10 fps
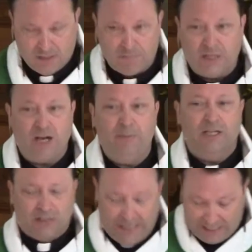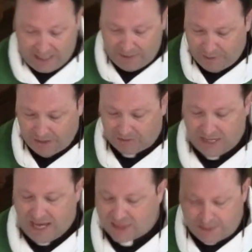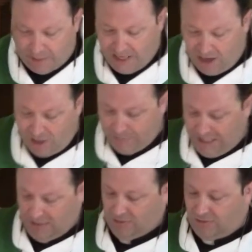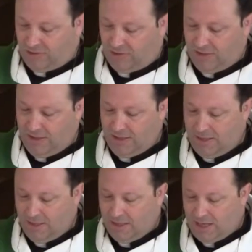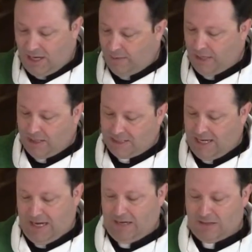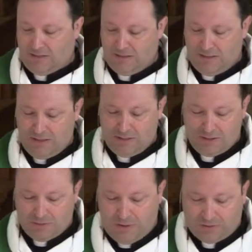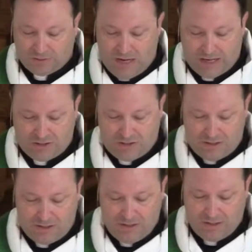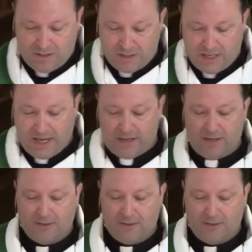Becoming like him in his death, that by all means I may attain to the resurrection of the dead.